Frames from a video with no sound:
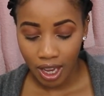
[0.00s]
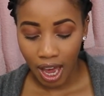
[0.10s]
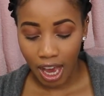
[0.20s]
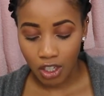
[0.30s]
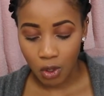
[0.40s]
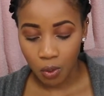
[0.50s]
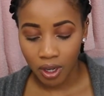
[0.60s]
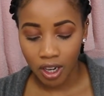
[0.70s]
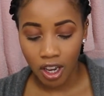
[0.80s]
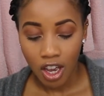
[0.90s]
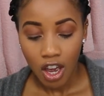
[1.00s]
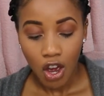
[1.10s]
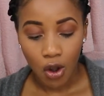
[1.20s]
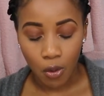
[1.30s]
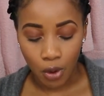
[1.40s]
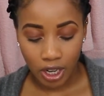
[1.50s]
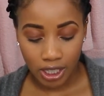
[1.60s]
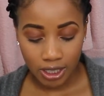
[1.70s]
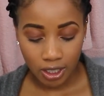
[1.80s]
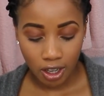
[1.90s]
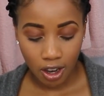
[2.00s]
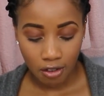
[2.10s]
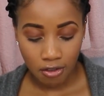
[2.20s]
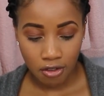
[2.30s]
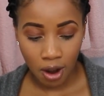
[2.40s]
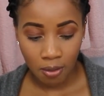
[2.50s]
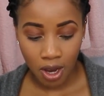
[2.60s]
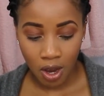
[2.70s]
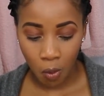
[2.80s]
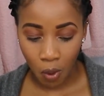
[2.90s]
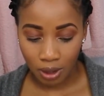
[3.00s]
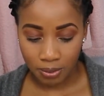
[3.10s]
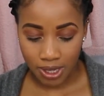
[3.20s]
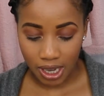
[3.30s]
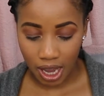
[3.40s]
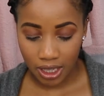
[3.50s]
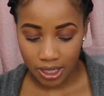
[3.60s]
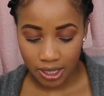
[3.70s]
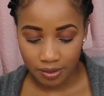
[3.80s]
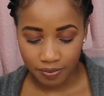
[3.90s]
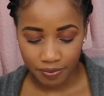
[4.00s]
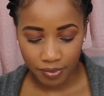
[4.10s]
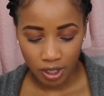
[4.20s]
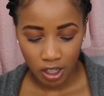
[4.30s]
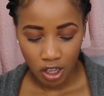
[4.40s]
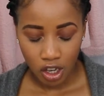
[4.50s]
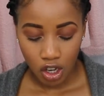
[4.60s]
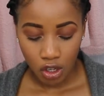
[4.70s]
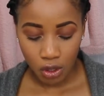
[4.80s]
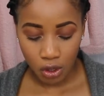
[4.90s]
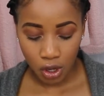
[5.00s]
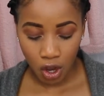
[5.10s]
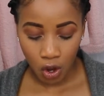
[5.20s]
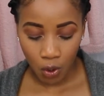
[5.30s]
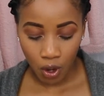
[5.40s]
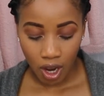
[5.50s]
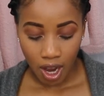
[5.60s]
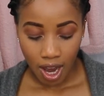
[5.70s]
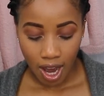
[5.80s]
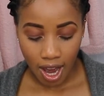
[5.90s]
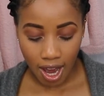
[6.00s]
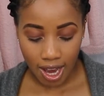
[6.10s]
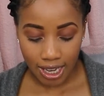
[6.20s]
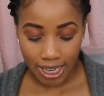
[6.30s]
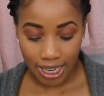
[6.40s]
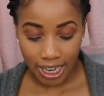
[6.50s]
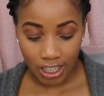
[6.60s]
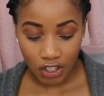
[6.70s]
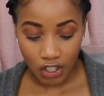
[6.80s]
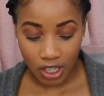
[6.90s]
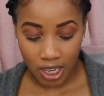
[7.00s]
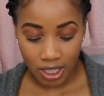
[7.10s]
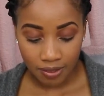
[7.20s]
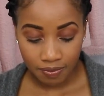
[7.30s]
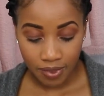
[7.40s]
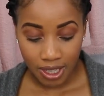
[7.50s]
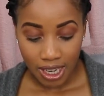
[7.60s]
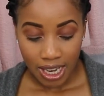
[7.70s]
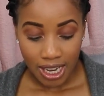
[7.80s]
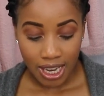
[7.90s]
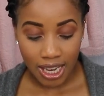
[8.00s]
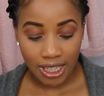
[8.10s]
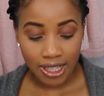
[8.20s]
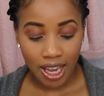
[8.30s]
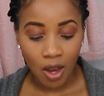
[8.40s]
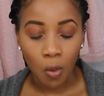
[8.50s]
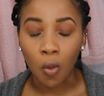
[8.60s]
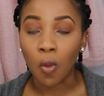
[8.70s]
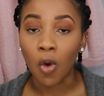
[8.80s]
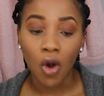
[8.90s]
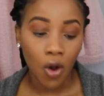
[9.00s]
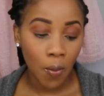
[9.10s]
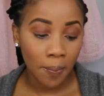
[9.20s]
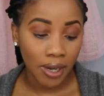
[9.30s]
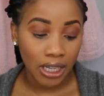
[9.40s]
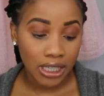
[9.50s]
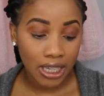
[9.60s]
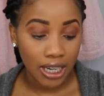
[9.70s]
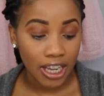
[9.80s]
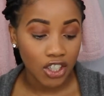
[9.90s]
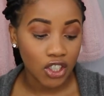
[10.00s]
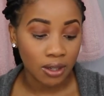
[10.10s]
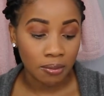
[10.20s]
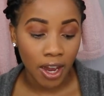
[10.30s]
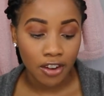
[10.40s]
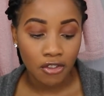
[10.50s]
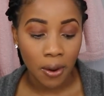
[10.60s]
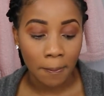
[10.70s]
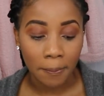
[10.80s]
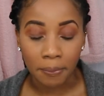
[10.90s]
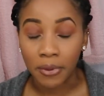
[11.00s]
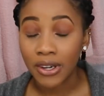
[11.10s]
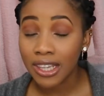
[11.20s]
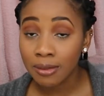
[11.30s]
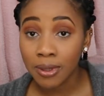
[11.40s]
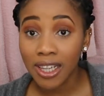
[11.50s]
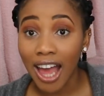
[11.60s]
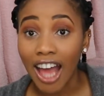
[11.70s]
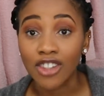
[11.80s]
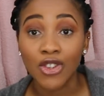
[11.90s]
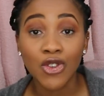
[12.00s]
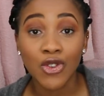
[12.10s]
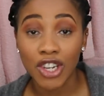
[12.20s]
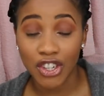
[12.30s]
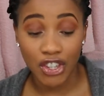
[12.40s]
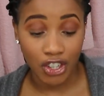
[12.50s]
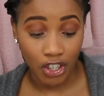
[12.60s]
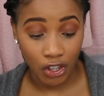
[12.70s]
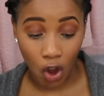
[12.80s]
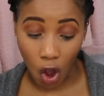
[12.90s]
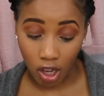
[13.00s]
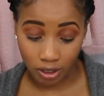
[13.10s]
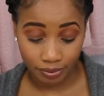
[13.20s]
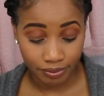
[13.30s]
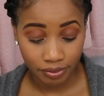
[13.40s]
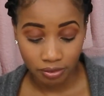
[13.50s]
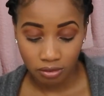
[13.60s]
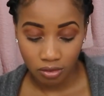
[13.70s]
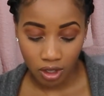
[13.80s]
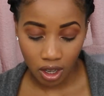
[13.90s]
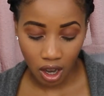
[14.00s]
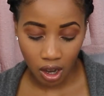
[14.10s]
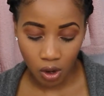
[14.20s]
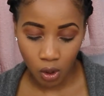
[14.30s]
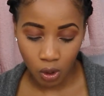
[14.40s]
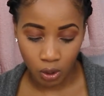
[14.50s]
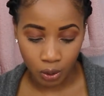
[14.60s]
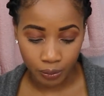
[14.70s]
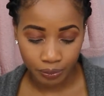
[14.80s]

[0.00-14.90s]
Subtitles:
I just want to read from her website. So her collection, it's a warm knit collection made from breathable and stretchy yarn. Okay, cool.